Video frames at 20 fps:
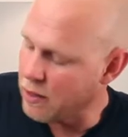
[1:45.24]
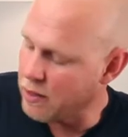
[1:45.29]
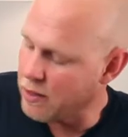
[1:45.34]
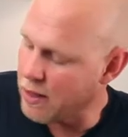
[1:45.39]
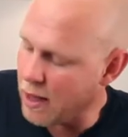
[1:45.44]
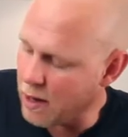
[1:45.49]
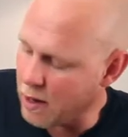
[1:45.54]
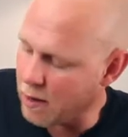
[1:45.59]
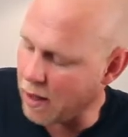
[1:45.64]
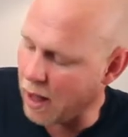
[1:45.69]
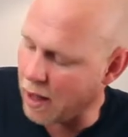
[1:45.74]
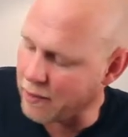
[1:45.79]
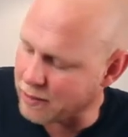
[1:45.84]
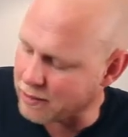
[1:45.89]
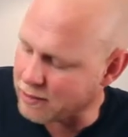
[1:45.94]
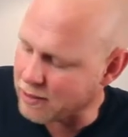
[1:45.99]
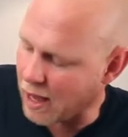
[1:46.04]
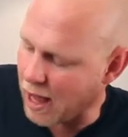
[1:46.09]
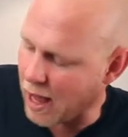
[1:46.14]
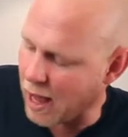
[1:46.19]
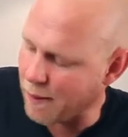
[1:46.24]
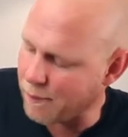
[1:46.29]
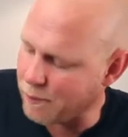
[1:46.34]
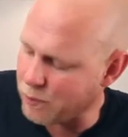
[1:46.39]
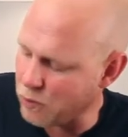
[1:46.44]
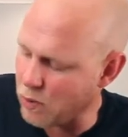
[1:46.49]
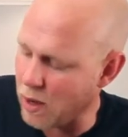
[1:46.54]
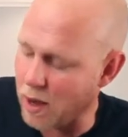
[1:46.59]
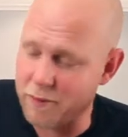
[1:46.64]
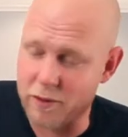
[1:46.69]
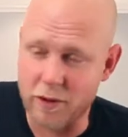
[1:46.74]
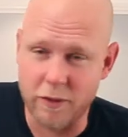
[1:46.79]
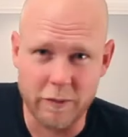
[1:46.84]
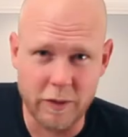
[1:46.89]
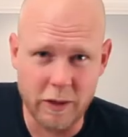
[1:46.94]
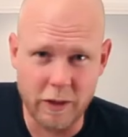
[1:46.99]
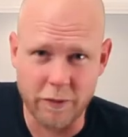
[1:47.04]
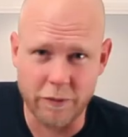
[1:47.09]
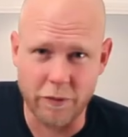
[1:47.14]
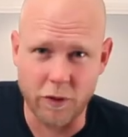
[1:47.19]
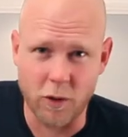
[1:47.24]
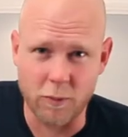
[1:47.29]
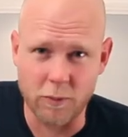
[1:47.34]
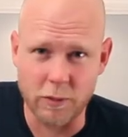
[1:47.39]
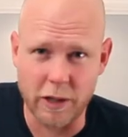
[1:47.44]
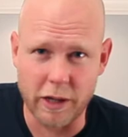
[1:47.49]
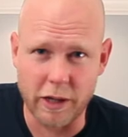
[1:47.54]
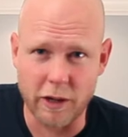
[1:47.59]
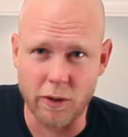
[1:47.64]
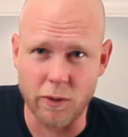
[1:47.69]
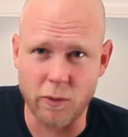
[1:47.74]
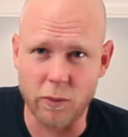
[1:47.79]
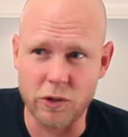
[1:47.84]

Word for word: Then on the top, you have an Avena foam layer,